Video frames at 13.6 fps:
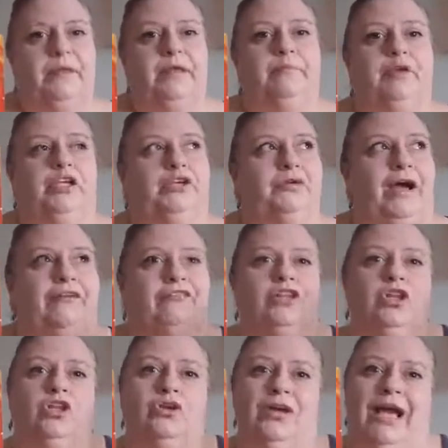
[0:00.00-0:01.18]
But you have the
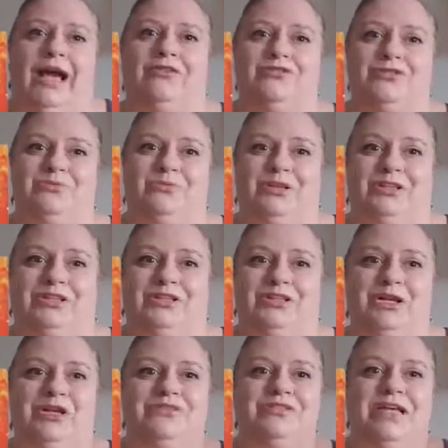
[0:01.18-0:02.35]
lookout one who
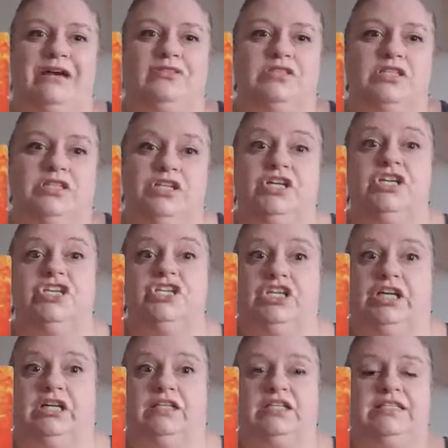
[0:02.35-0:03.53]
goes out
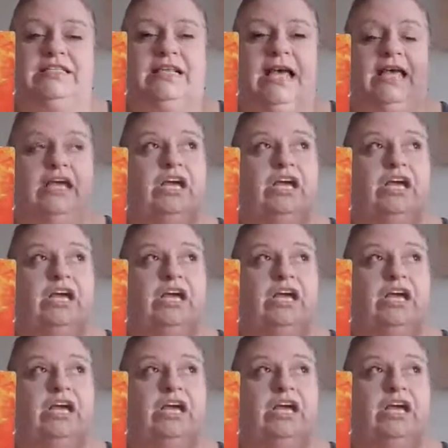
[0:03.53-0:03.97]
searching to say,